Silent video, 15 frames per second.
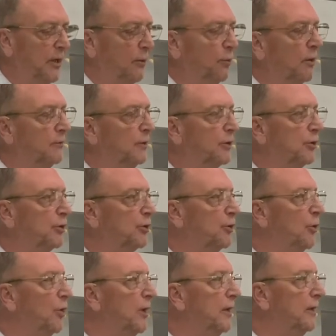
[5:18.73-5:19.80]
That would have
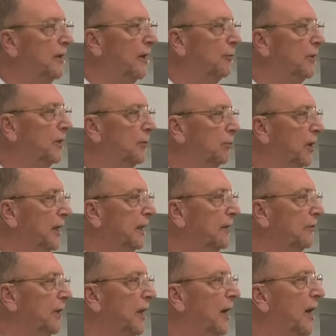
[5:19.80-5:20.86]
destroyed them in the blink
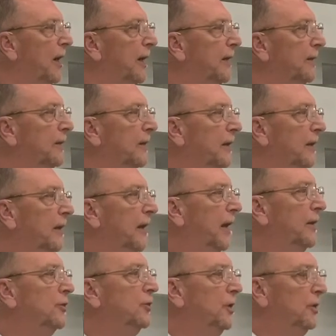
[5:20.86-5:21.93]
of an eye
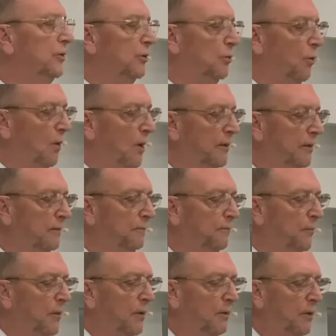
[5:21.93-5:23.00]
had Jesus
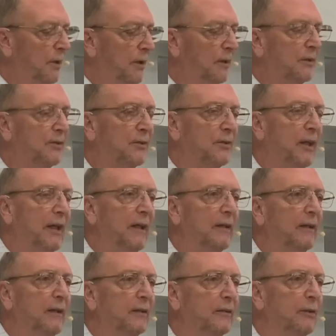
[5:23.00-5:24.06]
wanted.
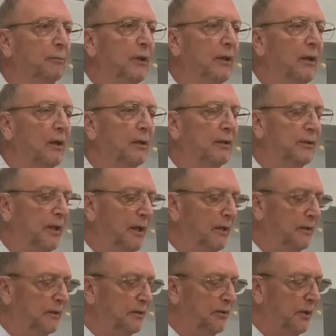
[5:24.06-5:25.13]
Instead, he simply hung his head
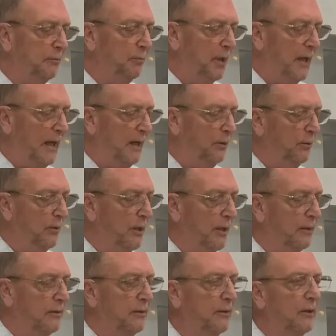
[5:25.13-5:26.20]
and said, But how
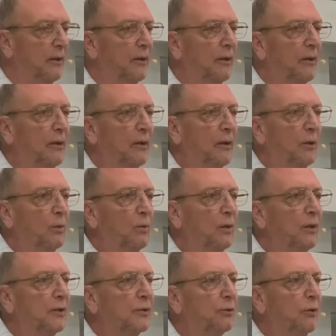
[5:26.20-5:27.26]
then will
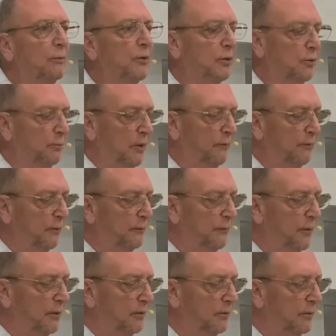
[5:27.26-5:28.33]
the scriptures be
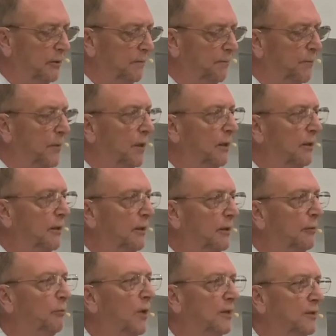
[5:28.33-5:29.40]
fulfilled?
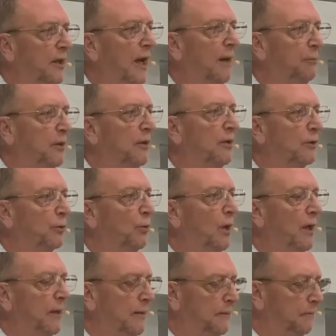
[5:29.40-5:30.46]
It must happen this
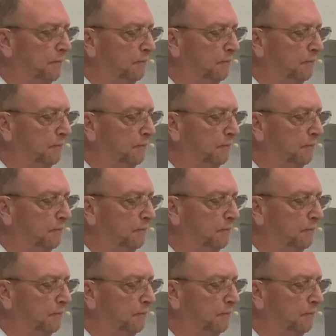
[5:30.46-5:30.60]
way.